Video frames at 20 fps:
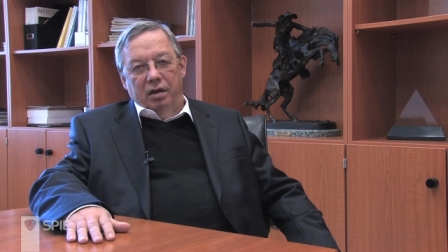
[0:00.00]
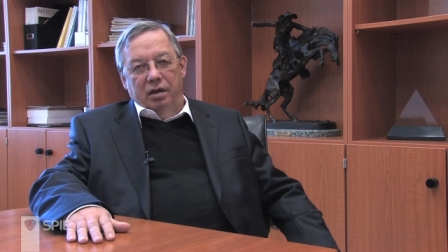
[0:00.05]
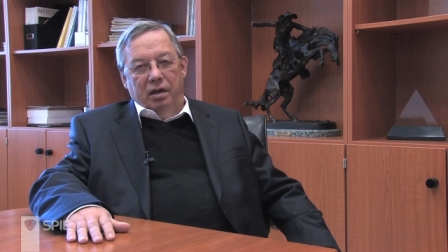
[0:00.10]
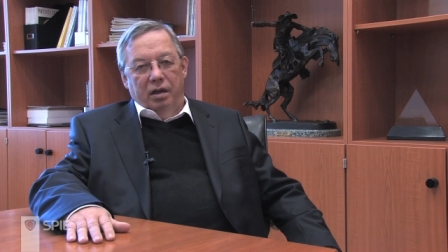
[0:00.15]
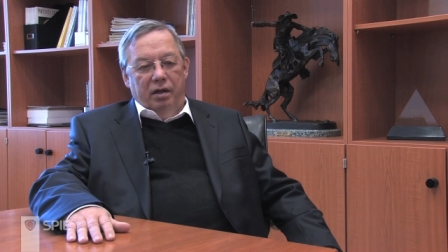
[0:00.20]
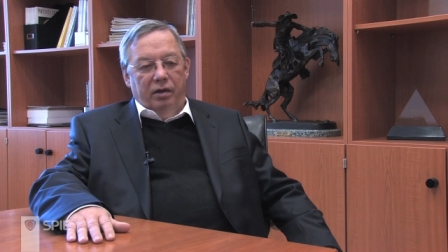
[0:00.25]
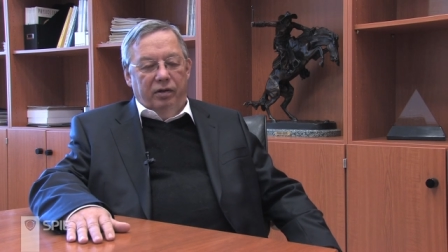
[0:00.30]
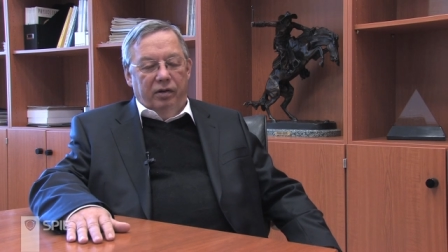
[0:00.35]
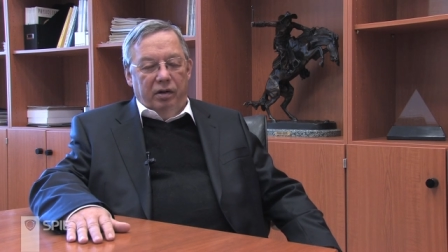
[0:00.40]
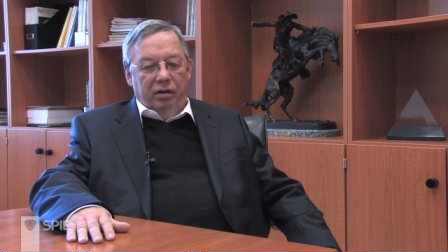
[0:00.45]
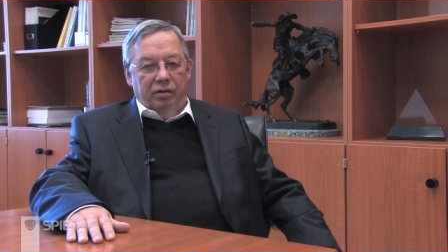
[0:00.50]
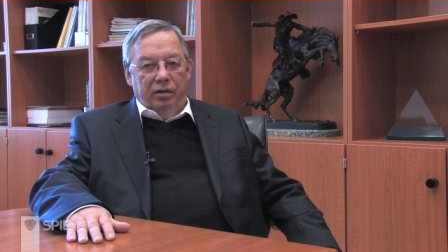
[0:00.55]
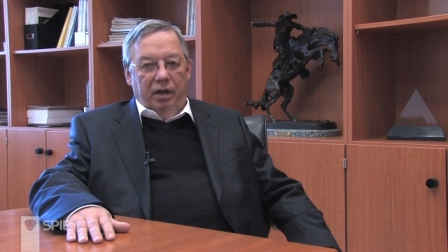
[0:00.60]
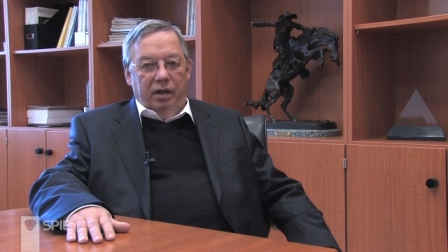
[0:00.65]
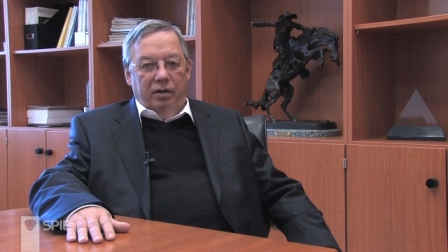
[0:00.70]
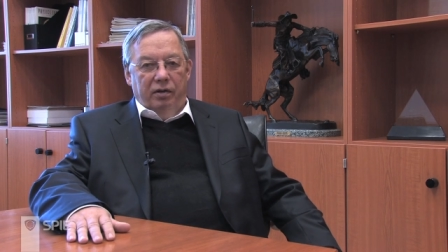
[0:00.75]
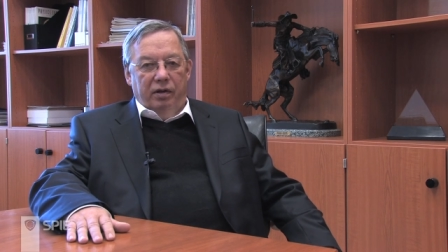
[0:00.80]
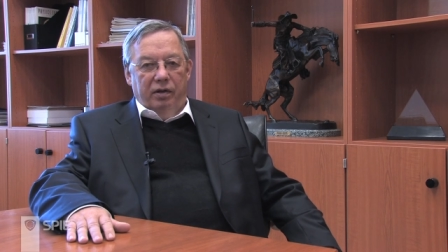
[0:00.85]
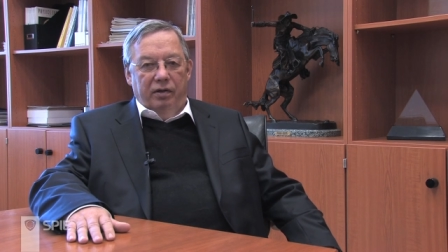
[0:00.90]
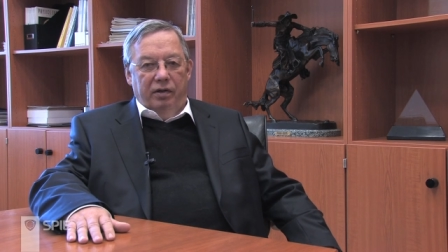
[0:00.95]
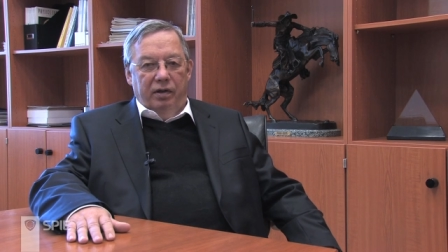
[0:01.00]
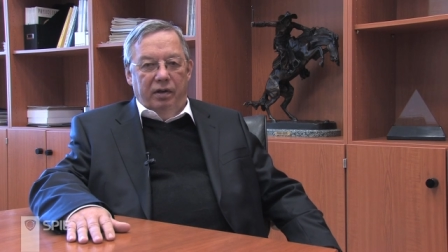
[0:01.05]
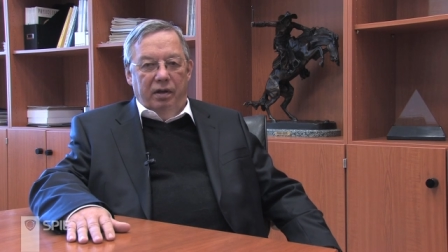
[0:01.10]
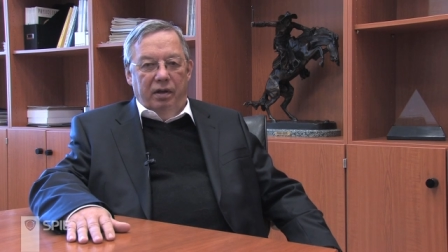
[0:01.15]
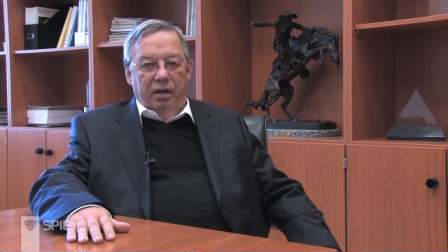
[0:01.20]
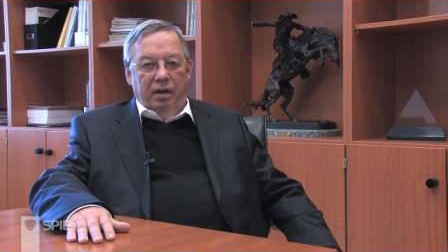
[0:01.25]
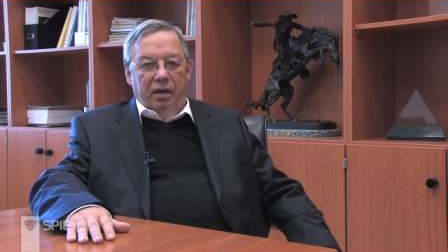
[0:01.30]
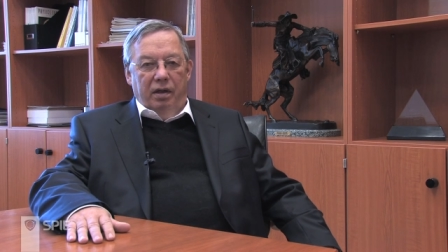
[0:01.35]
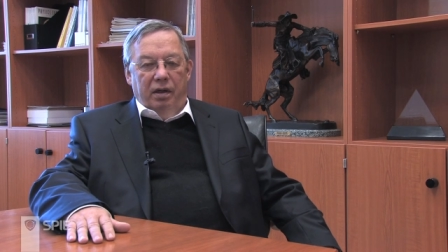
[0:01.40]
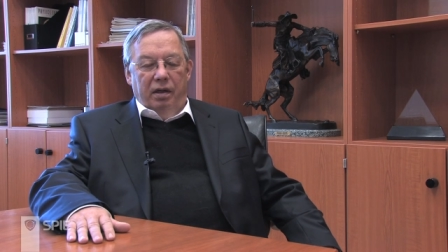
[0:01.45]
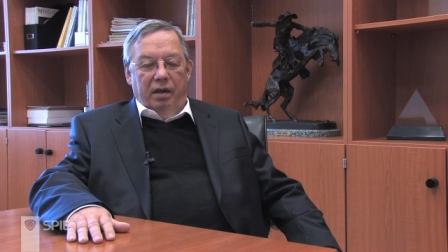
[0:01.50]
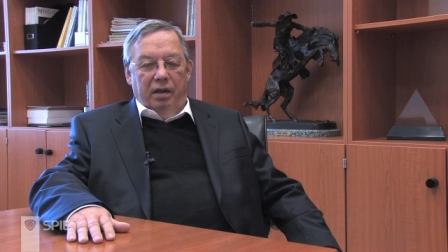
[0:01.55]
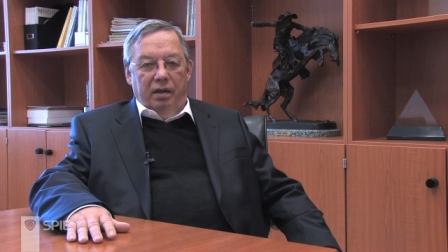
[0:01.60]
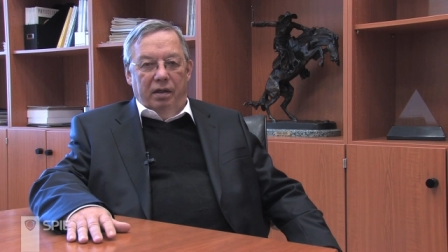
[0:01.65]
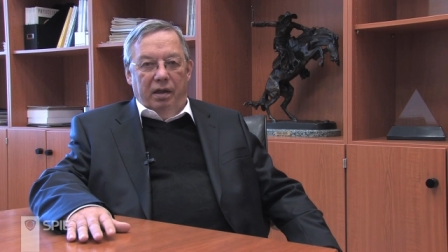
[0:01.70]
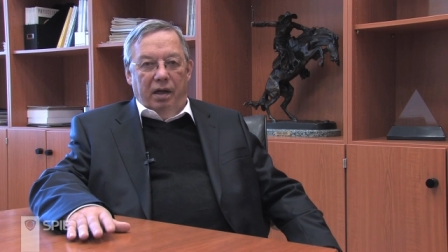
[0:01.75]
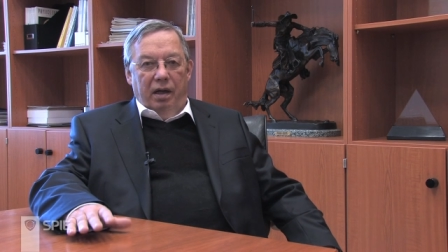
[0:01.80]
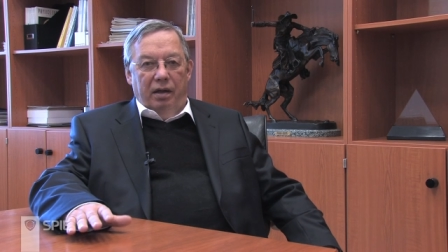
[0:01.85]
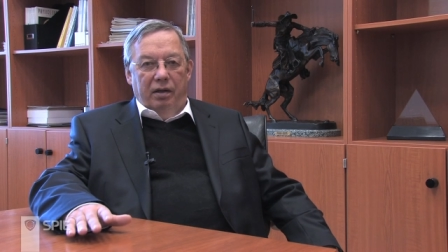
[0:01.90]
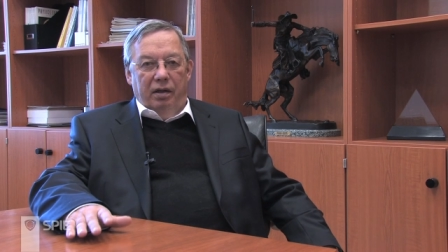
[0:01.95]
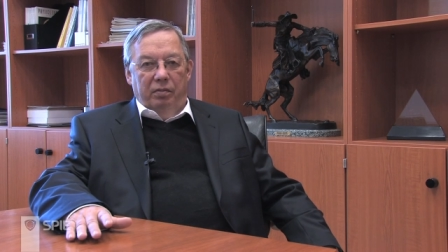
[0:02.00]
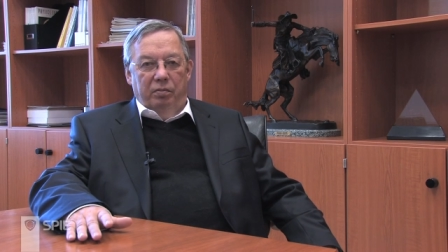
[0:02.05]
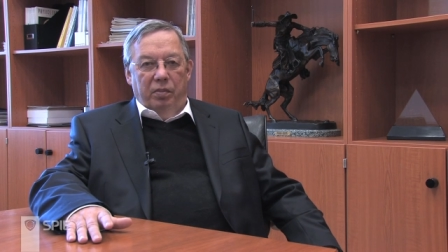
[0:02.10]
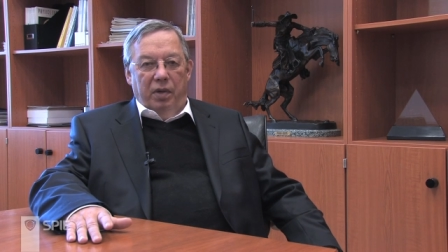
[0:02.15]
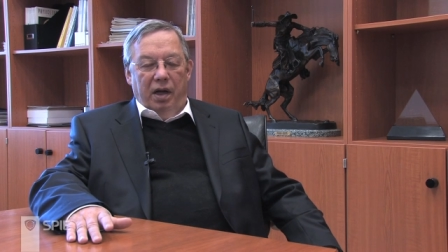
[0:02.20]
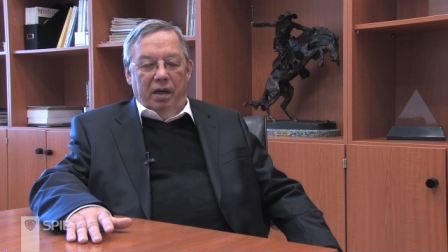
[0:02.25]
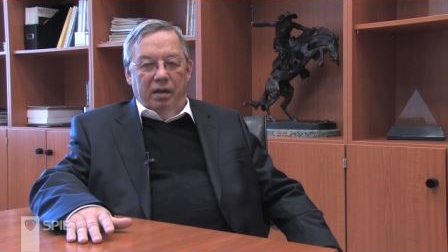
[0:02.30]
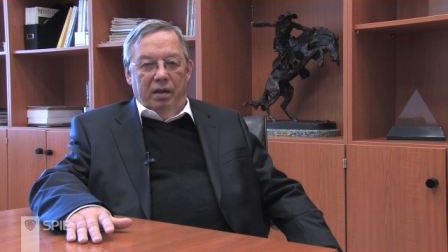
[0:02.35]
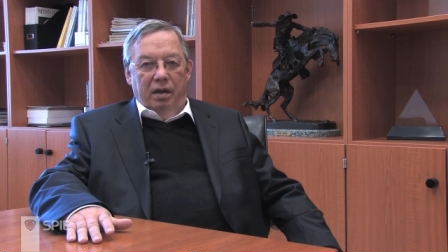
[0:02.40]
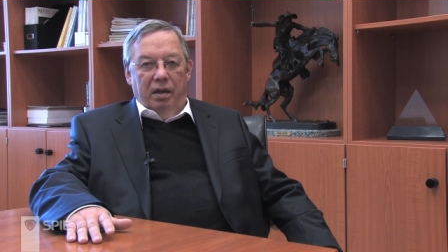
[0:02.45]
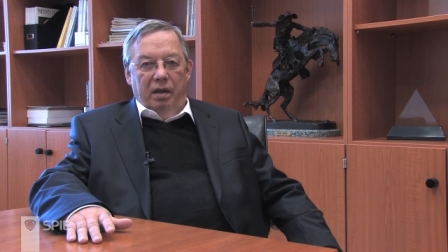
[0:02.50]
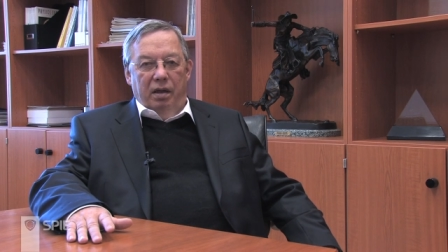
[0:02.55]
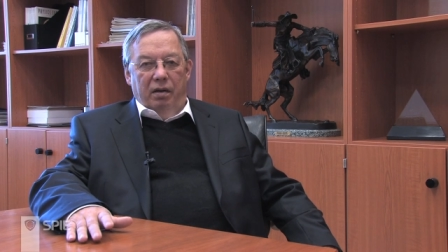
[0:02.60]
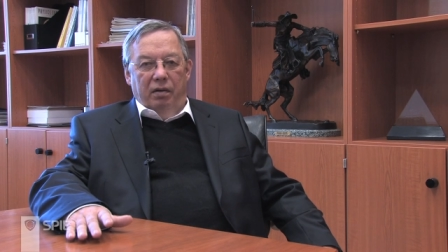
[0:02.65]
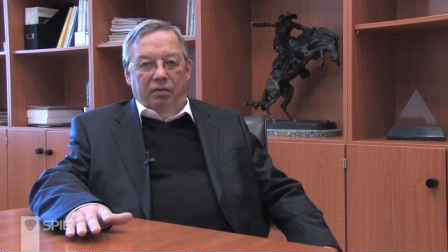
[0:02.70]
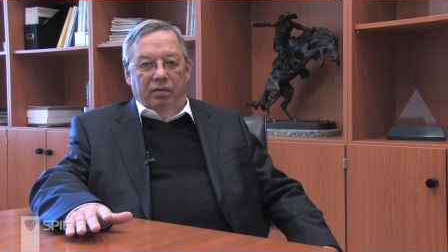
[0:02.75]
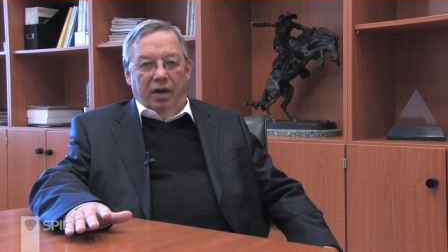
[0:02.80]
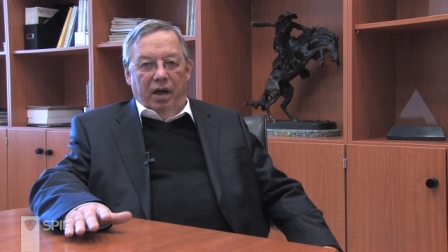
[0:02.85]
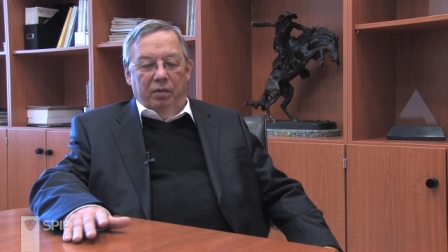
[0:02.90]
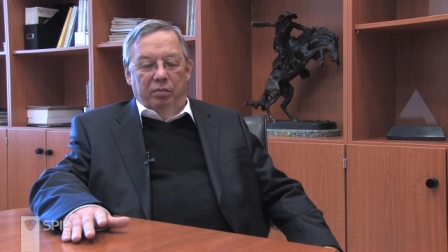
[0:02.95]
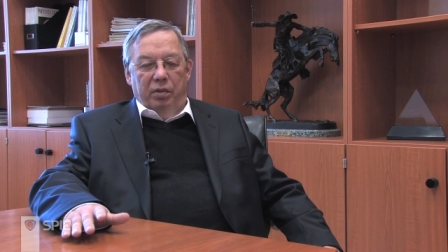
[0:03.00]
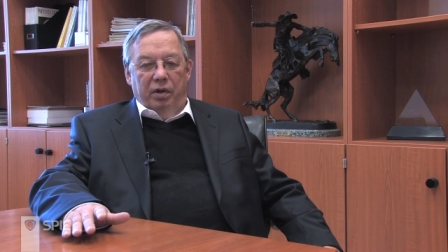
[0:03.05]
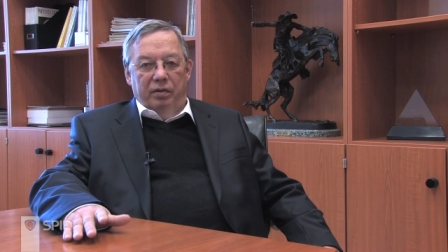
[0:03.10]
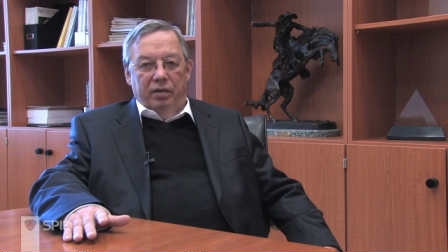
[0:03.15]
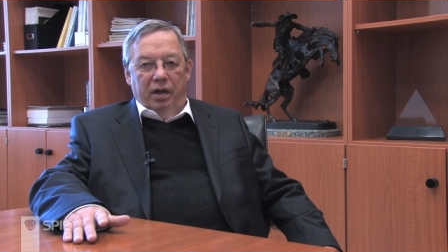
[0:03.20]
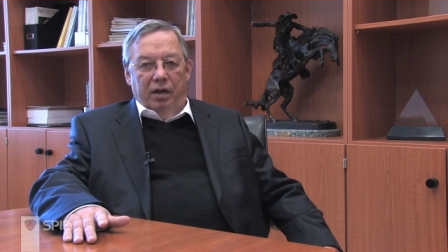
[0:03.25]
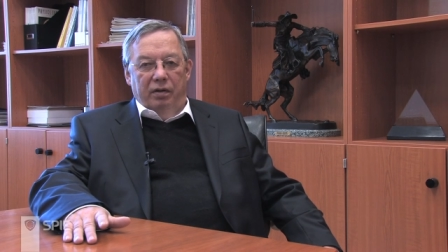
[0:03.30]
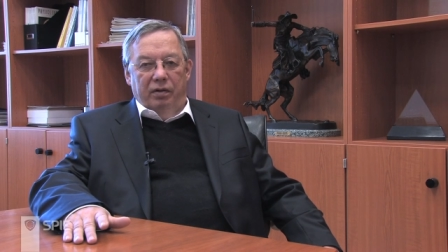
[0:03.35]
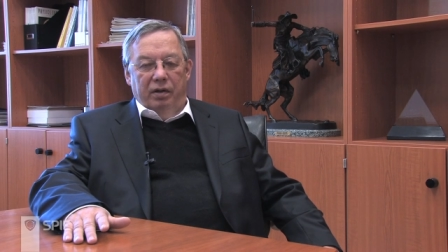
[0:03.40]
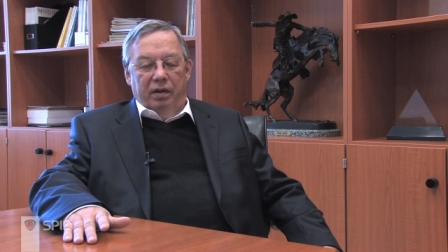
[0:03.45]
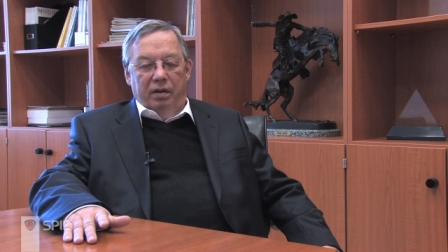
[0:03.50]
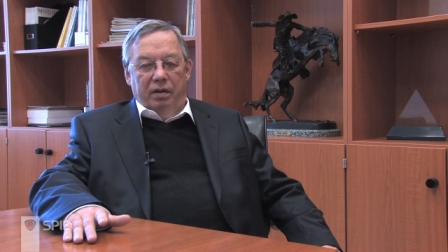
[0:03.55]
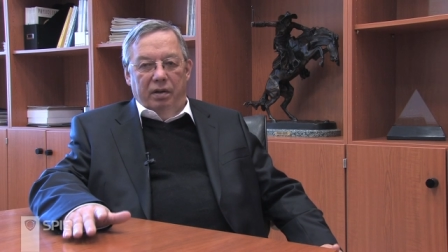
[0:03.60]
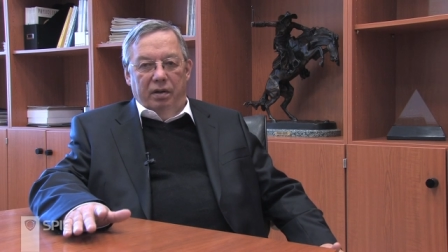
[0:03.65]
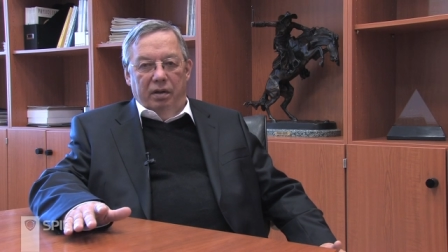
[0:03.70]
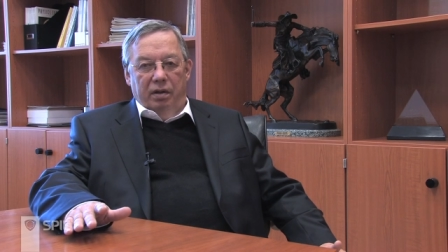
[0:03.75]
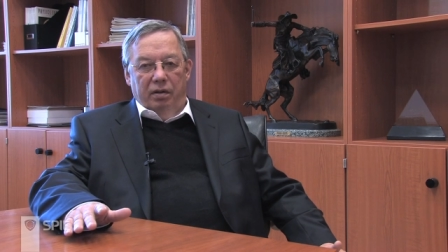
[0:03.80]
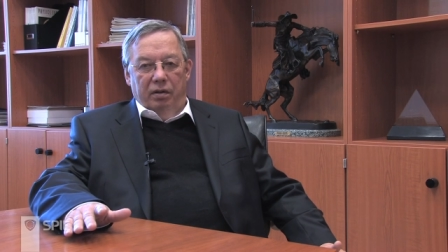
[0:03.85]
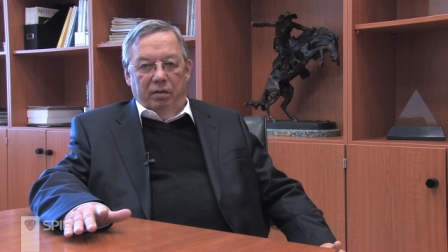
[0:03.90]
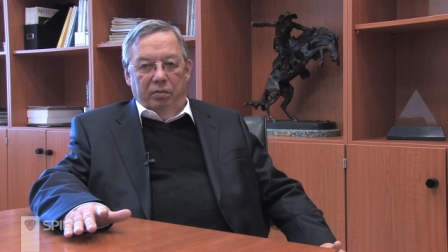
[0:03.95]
crystal lasers, and other by fiber lasers.